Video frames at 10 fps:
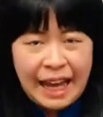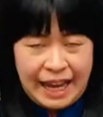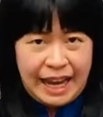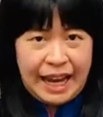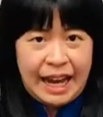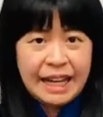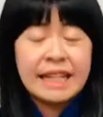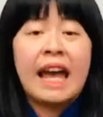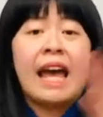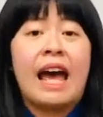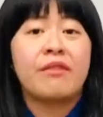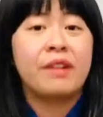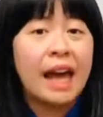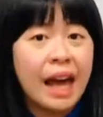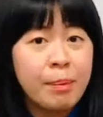And have a
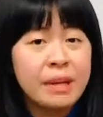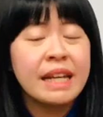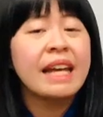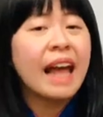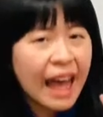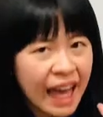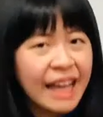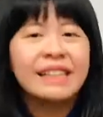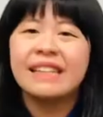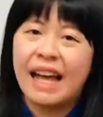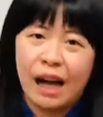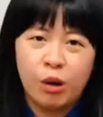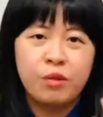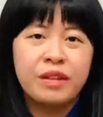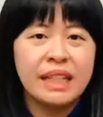happy and
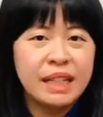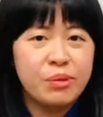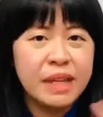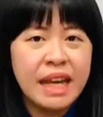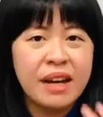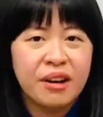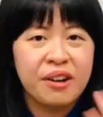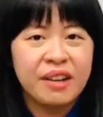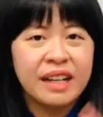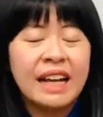healthy new year.